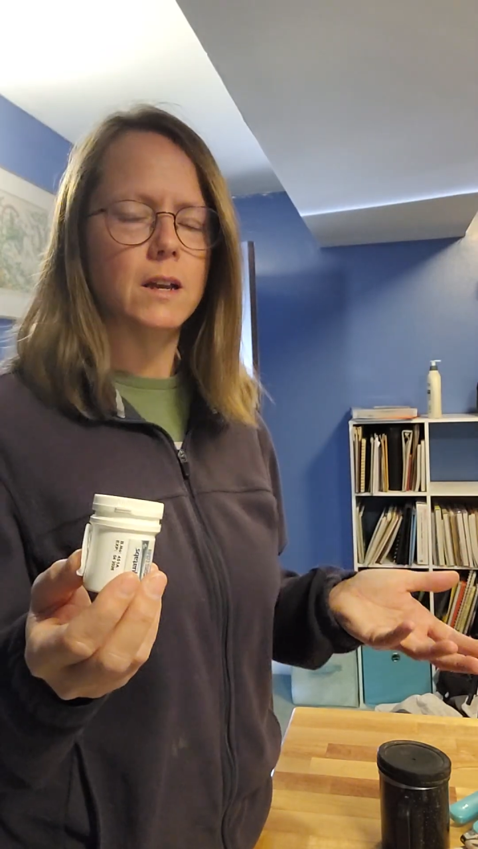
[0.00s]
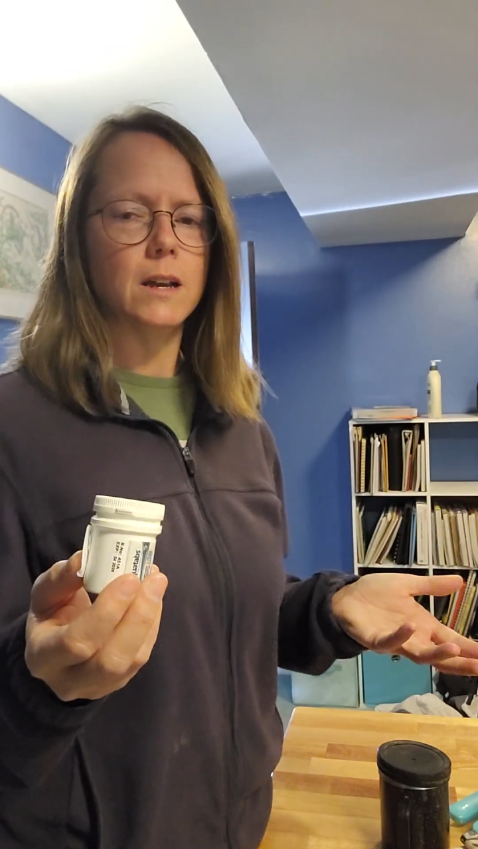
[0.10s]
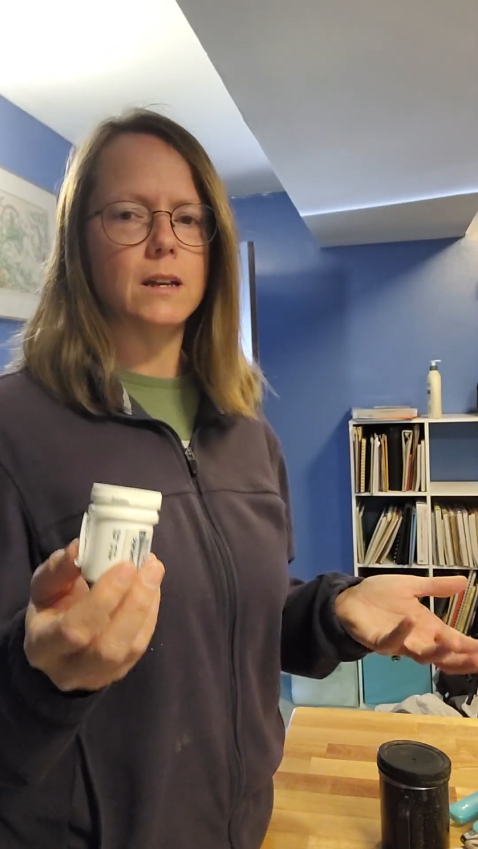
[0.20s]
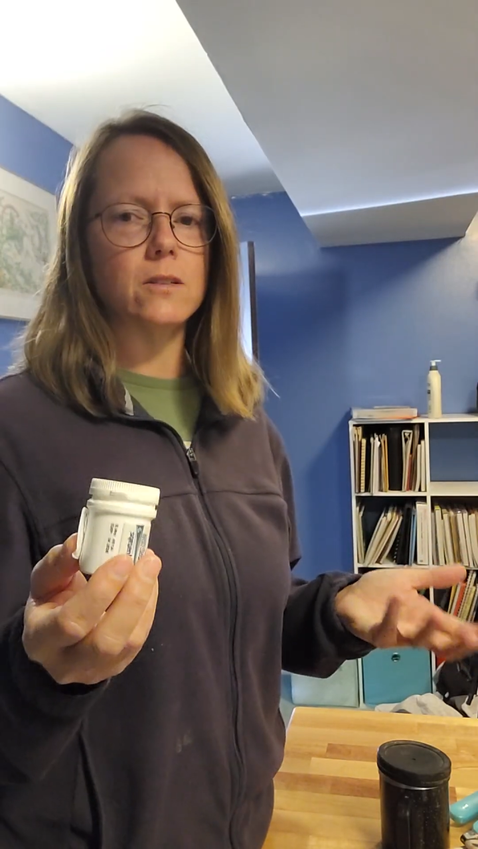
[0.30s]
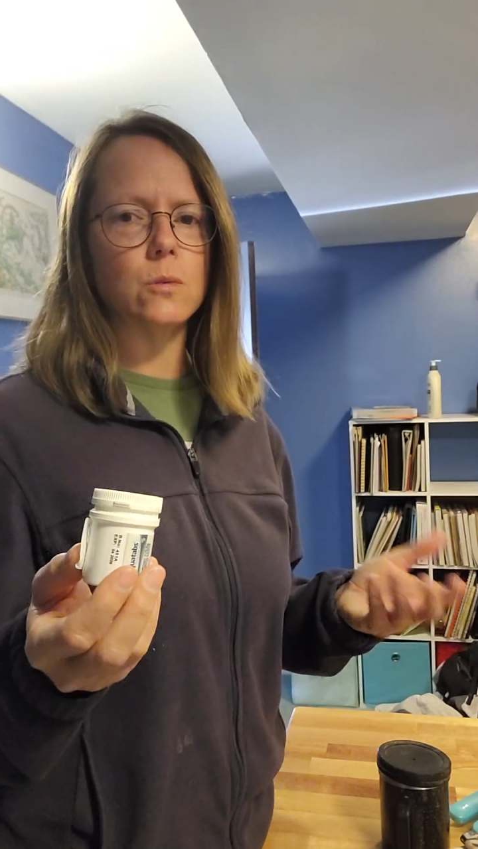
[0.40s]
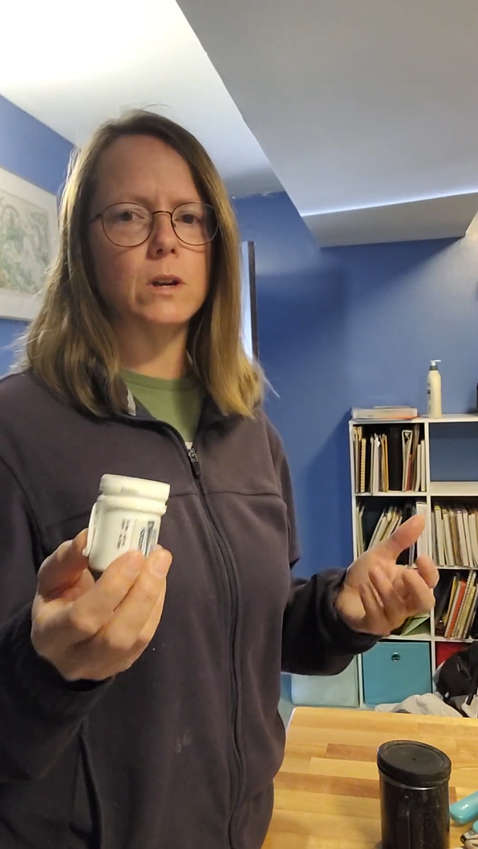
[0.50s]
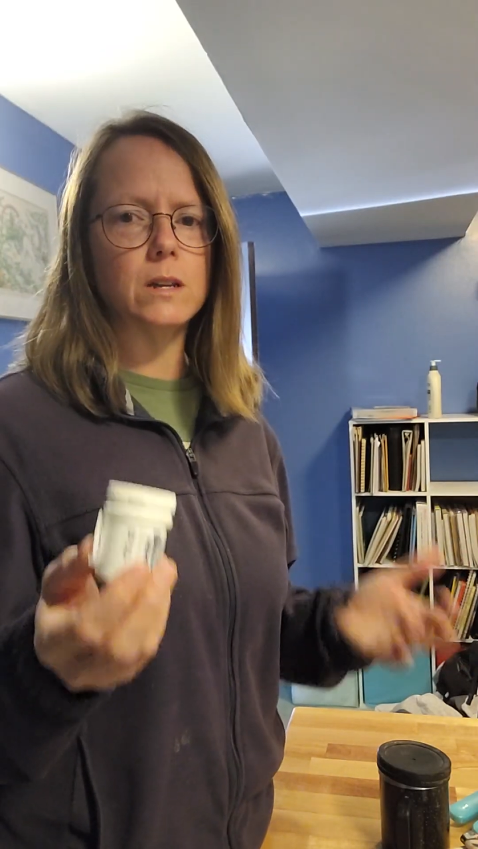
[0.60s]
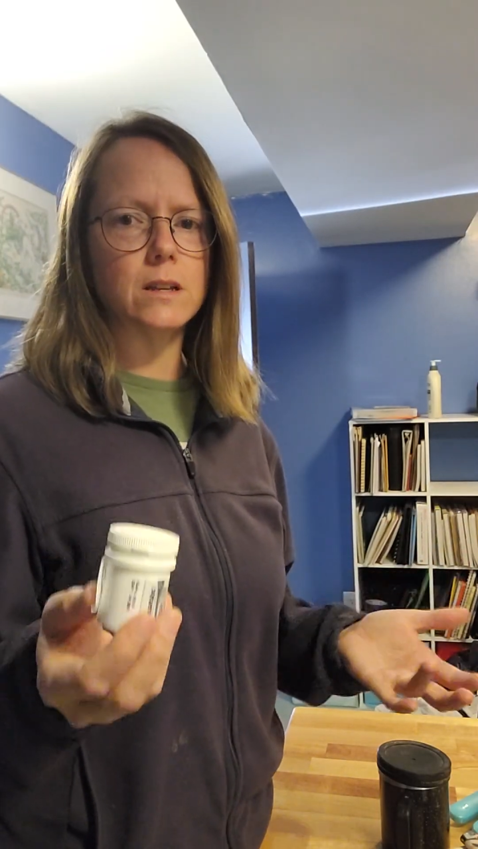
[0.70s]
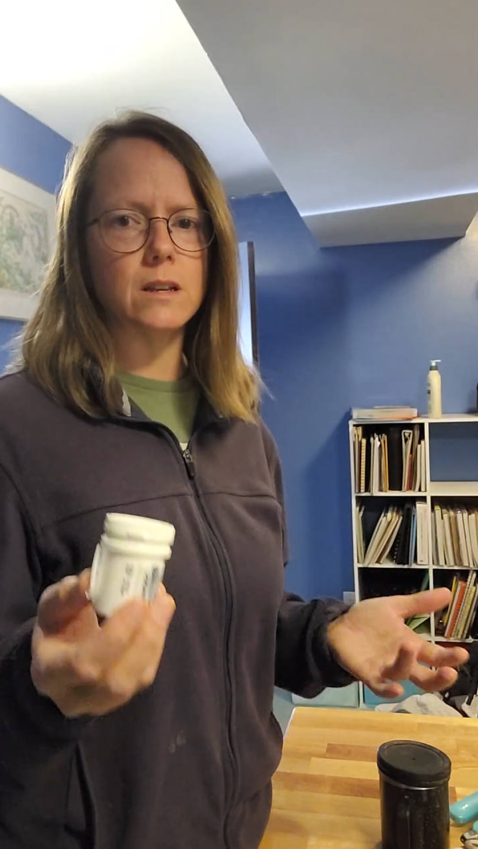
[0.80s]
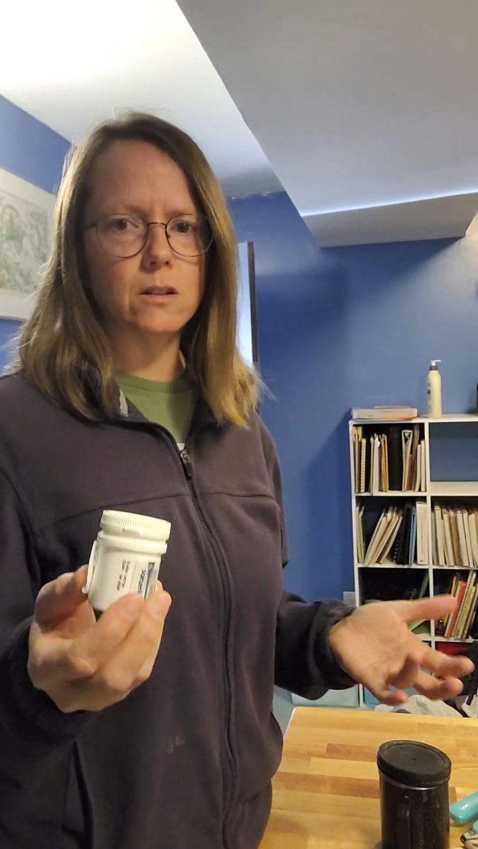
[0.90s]
as a way
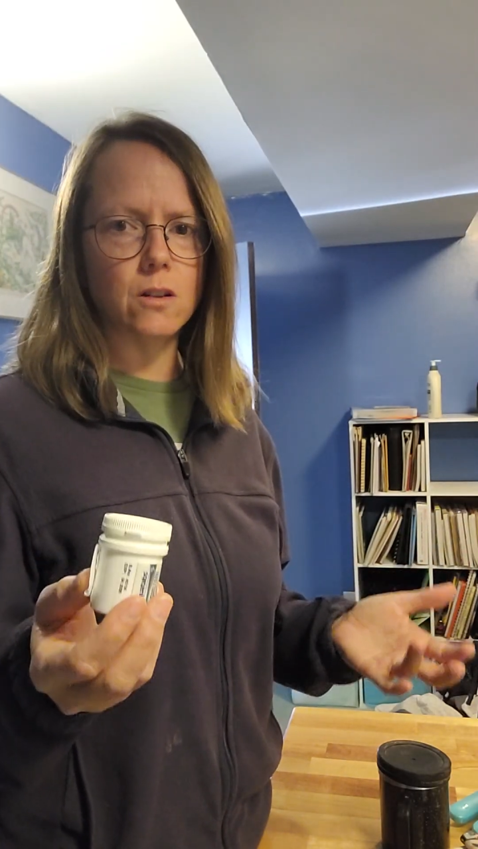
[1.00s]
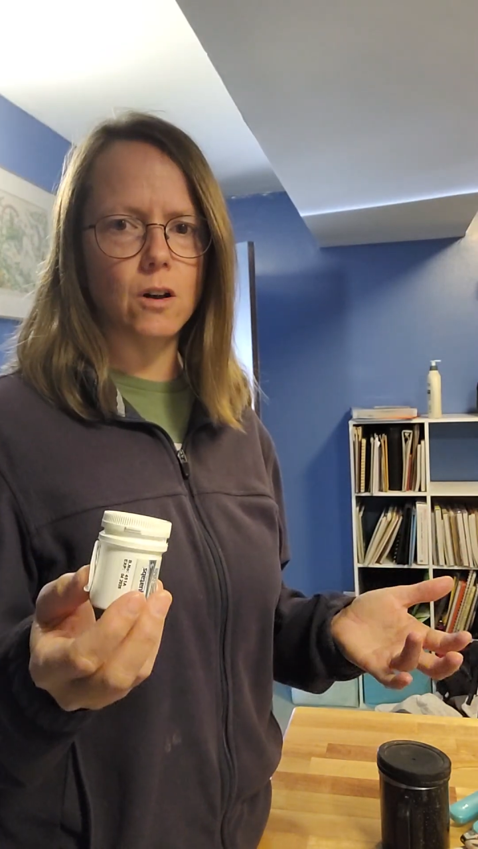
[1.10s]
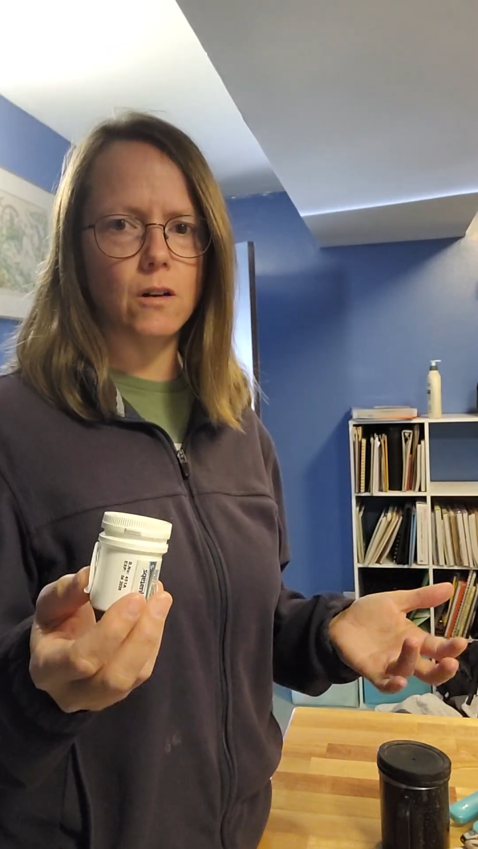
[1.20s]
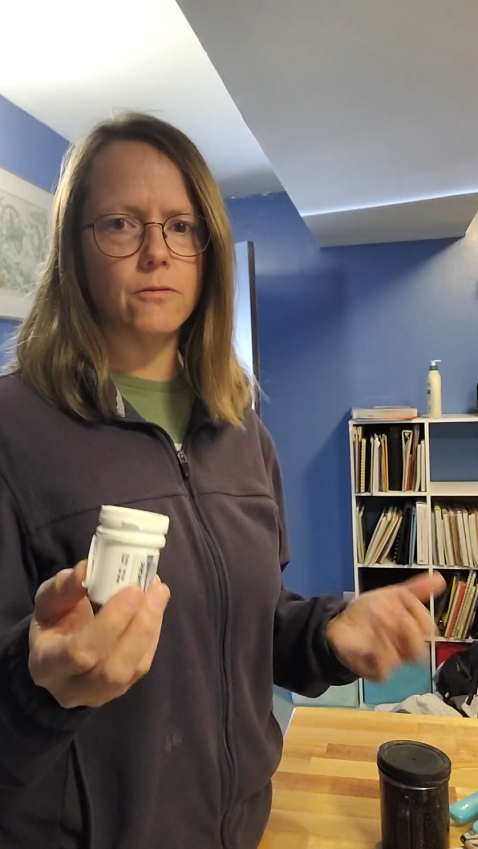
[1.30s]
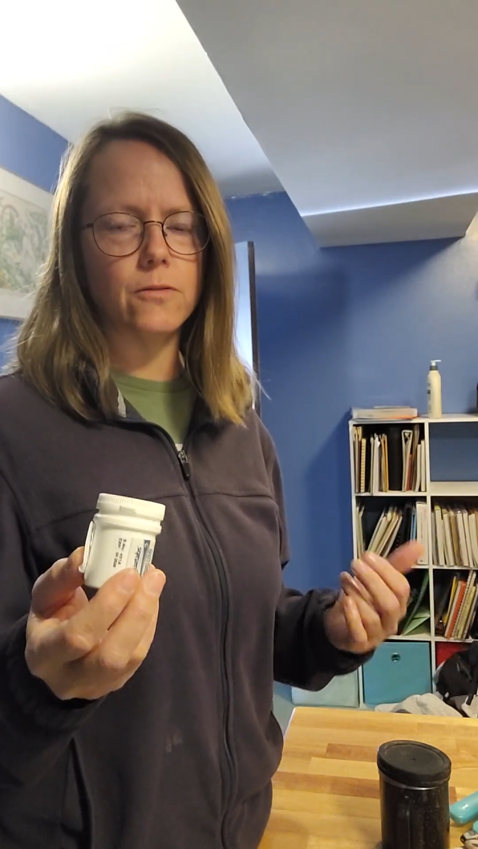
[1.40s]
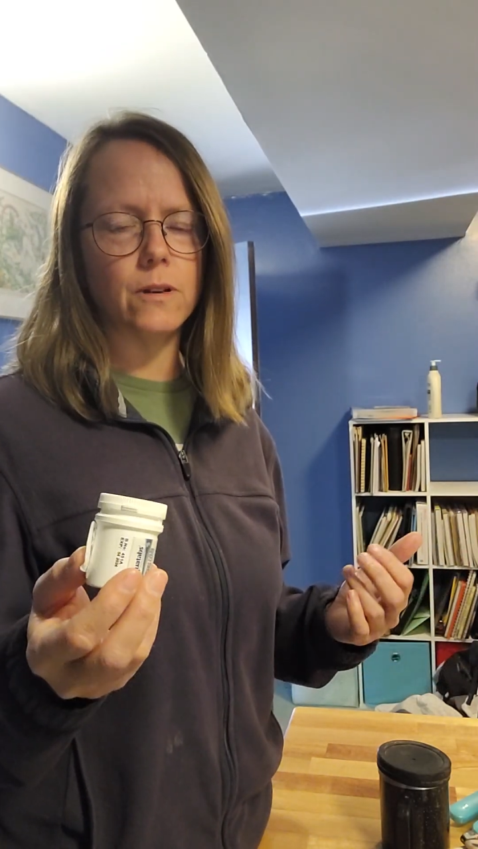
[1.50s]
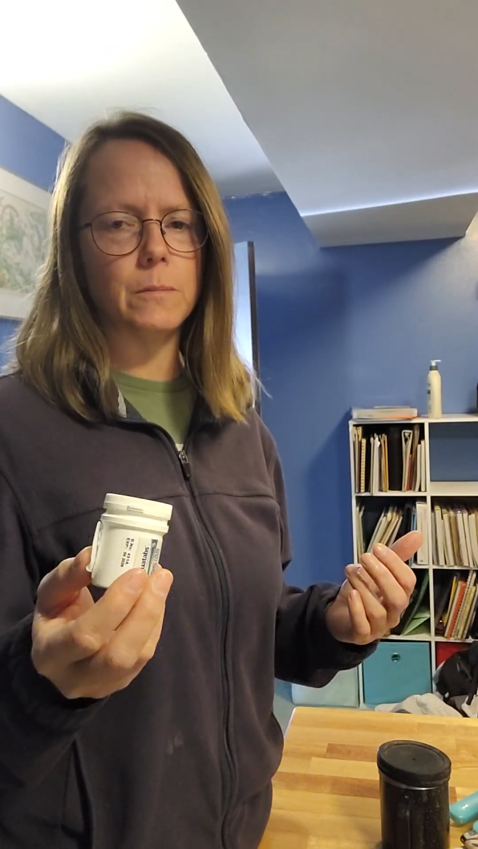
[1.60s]
to kill off